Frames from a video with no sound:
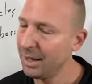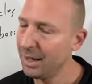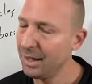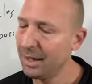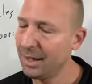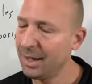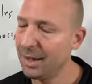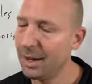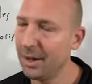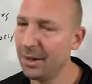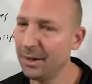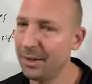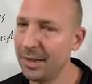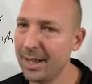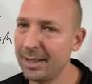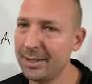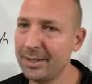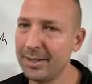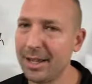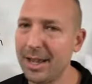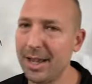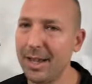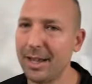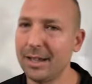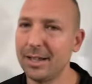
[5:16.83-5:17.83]
you know,
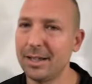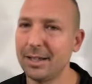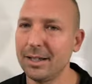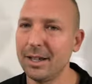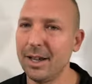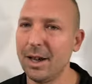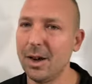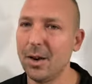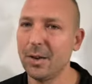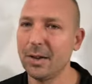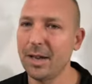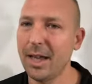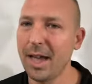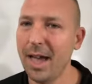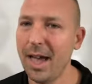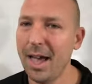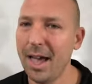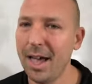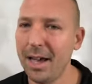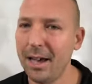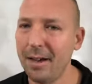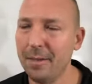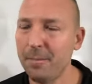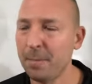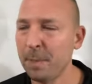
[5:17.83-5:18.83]
that's like
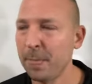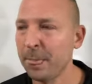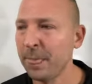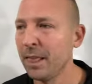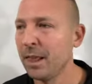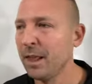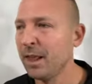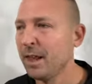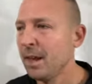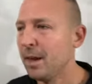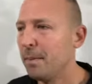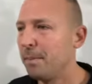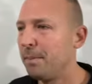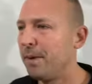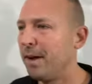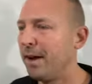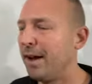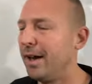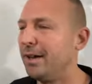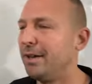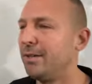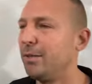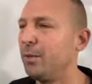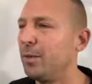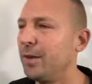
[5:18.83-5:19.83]
okay,
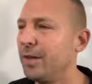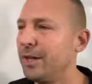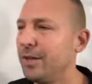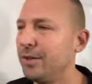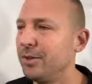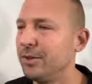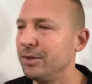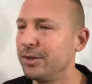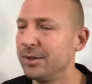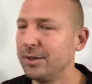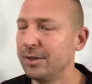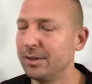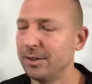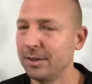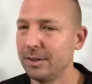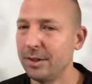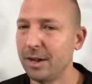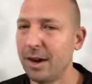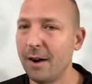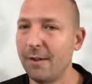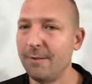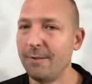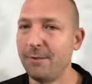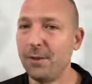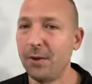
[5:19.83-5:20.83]
but when you
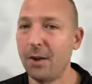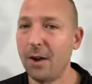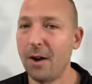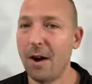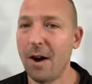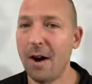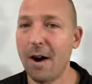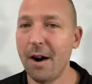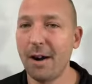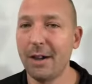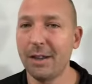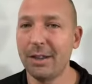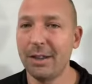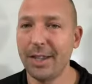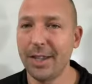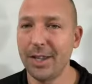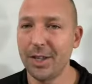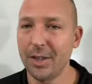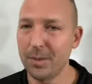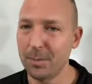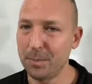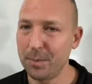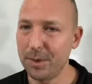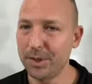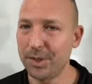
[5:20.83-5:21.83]
are full-heartedly,
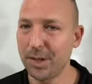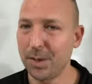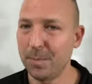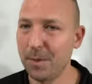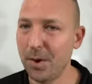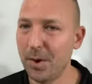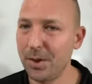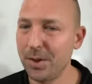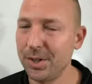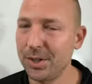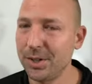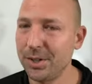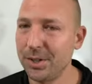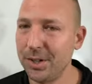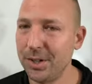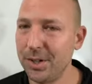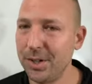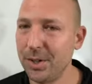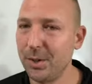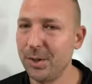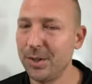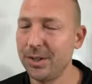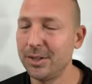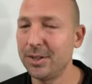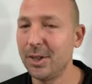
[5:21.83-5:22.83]
you put your emotions
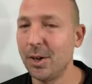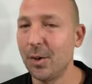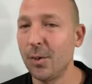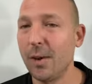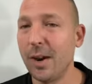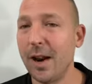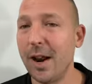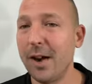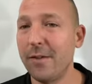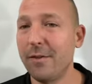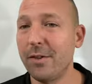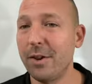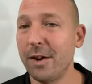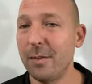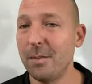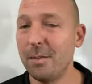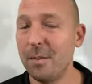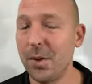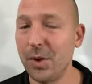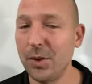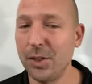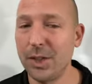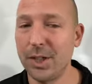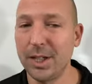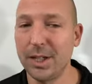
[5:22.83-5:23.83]
into it. So whatever
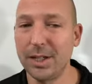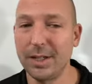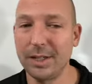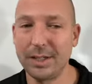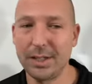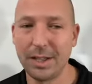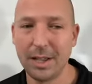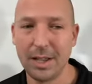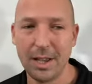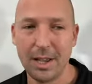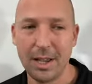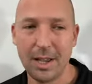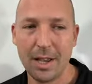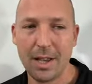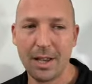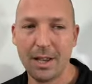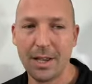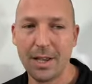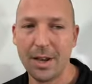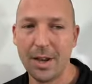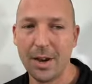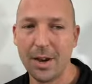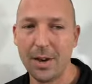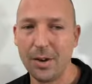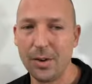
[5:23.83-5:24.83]
emotions,
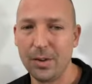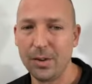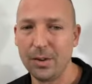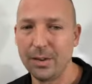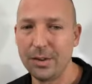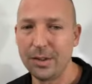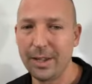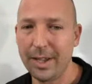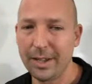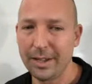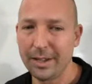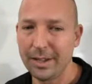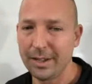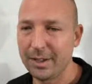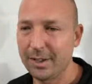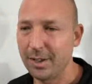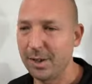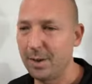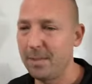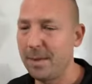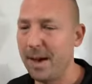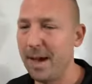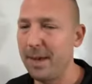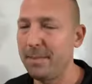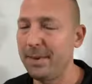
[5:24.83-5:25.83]
you know, like
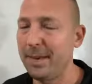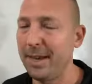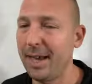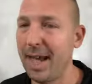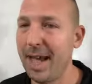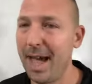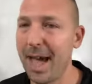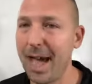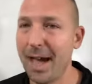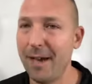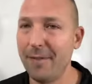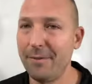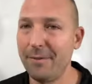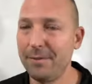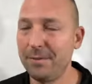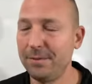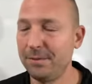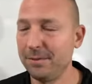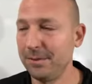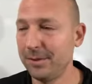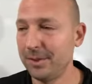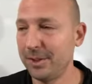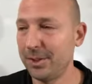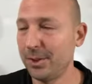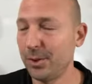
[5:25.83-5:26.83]
you might be have
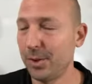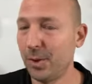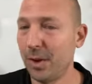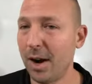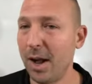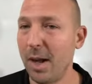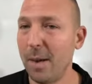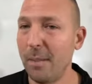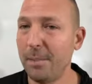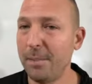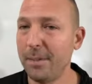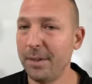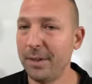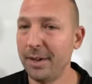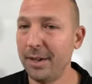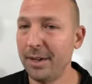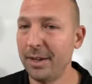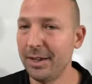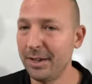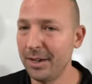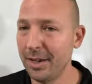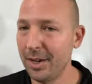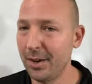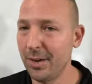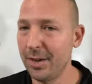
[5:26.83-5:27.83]
stored up,
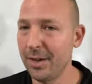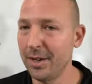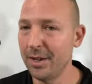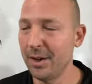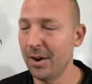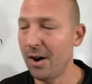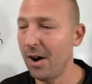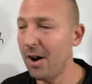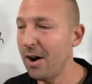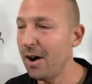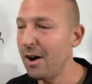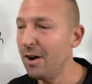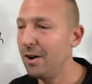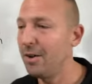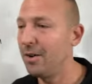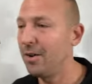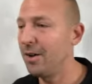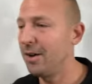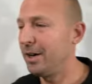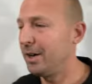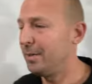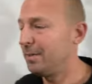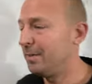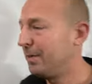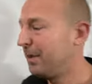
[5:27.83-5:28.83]
you know, in your heart
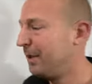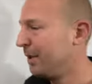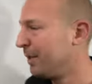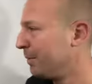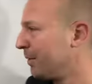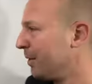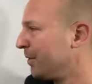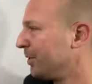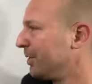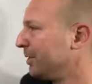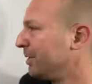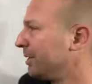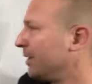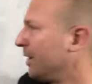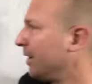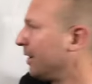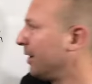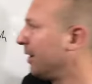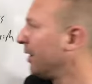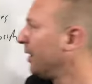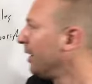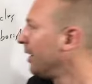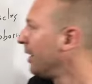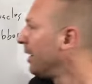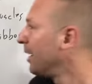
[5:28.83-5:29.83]
or your emotion
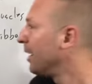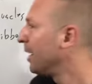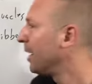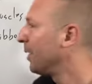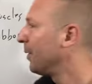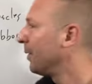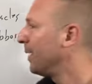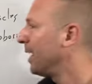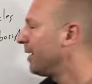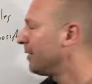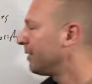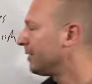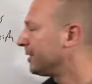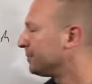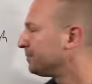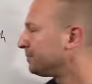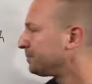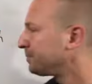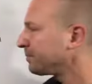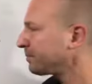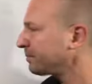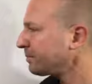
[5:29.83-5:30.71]
center or whatever,